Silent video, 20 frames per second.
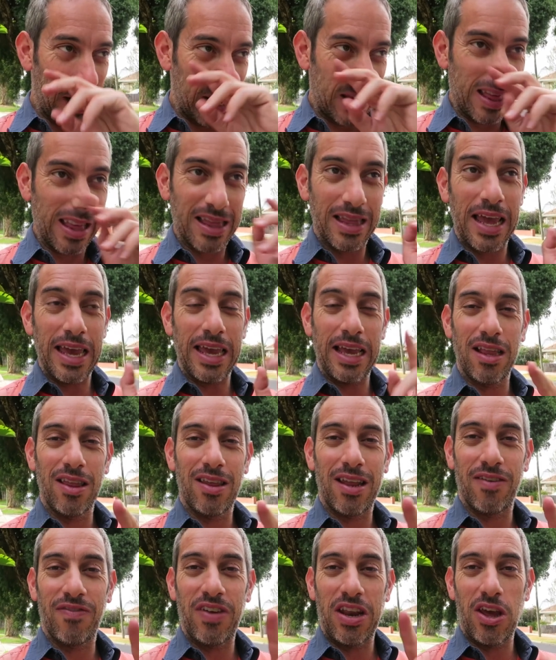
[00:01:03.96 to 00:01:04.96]
uh, let's tee
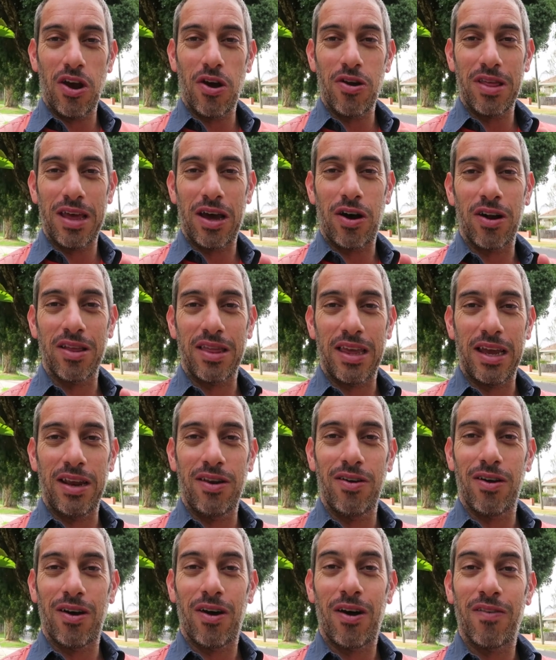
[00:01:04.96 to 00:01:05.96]
into the video that I
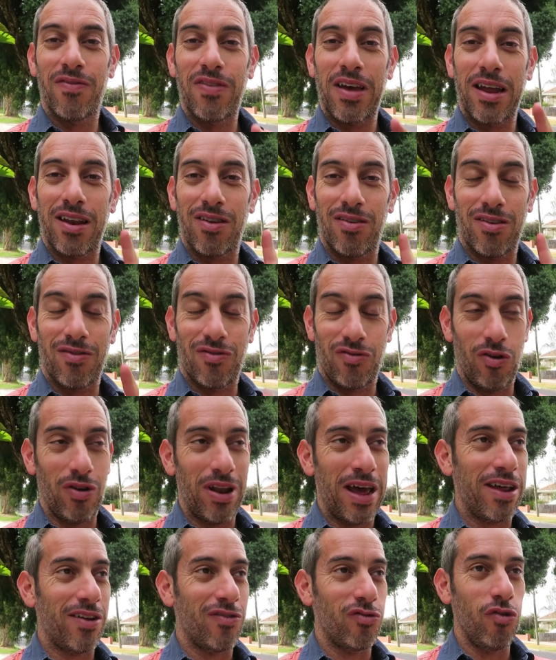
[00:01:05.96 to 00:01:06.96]
did of that
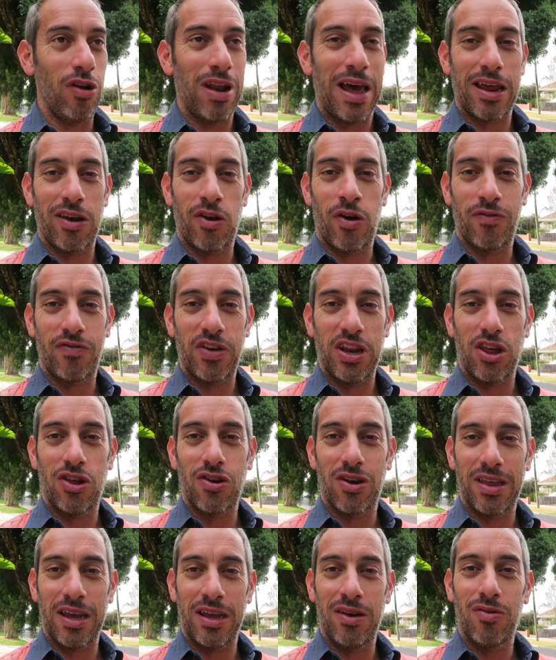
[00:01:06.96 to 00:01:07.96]
real late, real late night
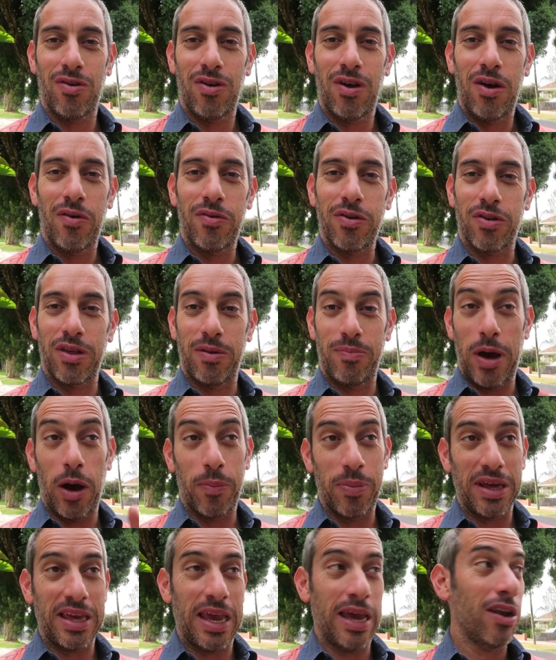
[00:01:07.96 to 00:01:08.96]
finish I did when I was in
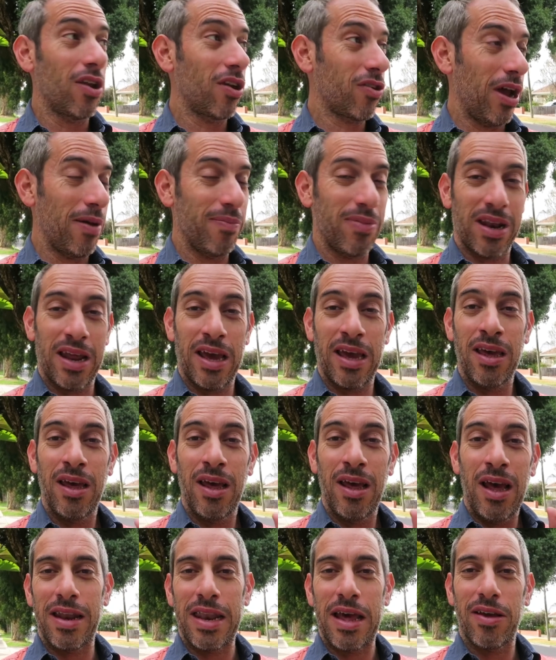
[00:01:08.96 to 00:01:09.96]
Melbourne again, like I am today,
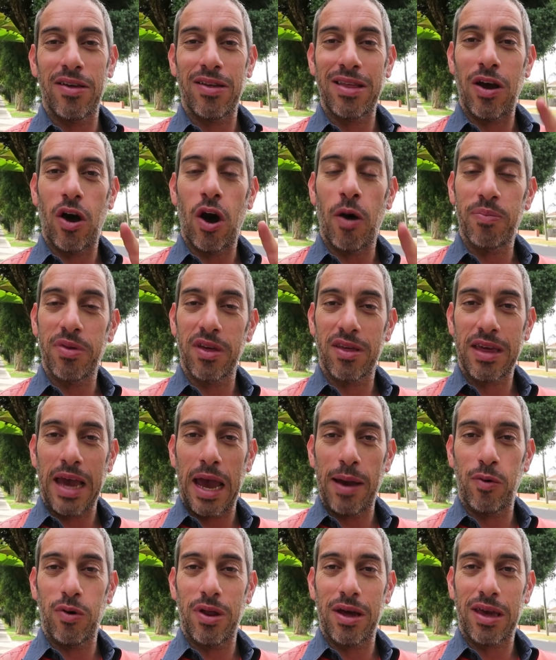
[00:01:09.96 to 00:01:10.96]
and the, the Optus
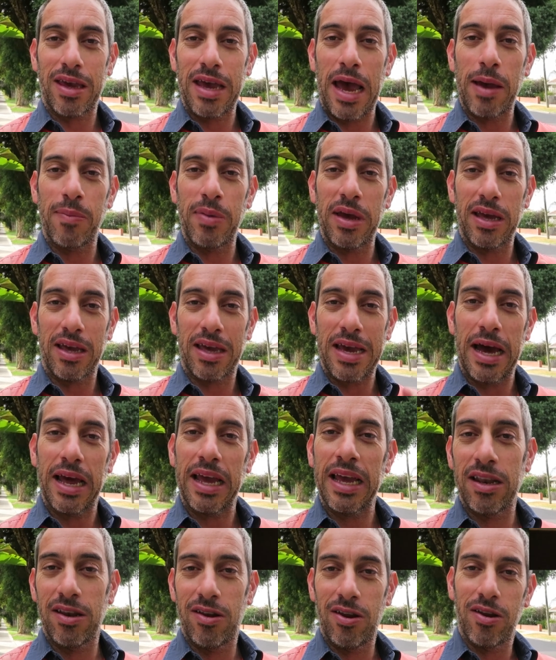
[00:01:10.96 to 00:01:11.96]
cable that came
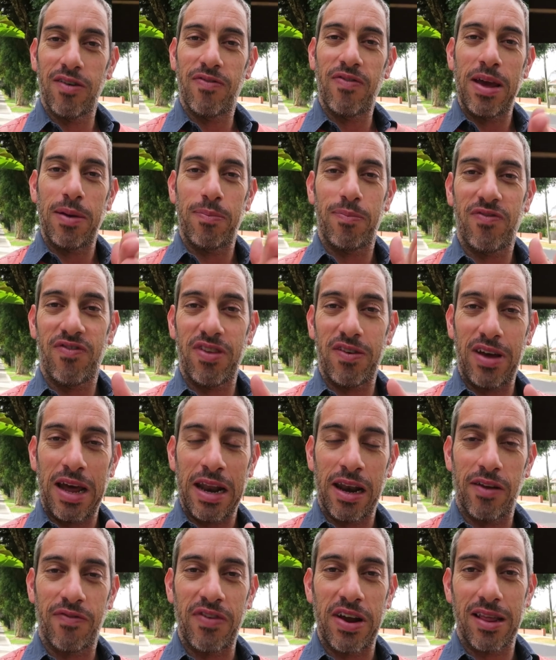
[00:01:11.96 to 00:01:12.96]
cut into the fe
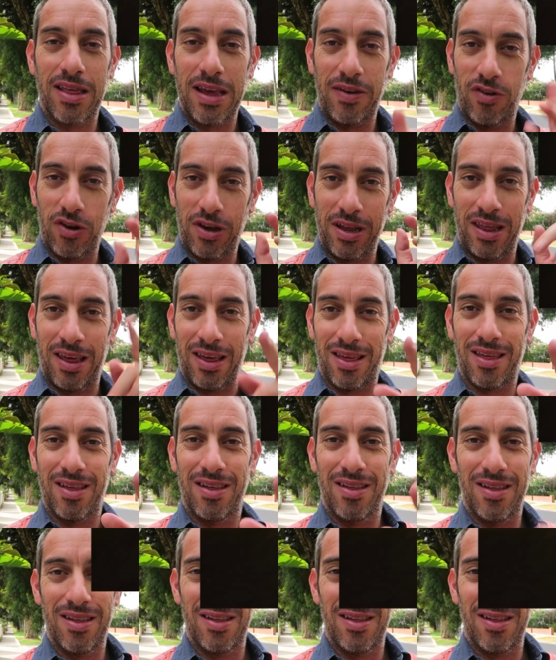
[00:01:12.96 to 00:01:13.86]
under the fence. Have a look at this.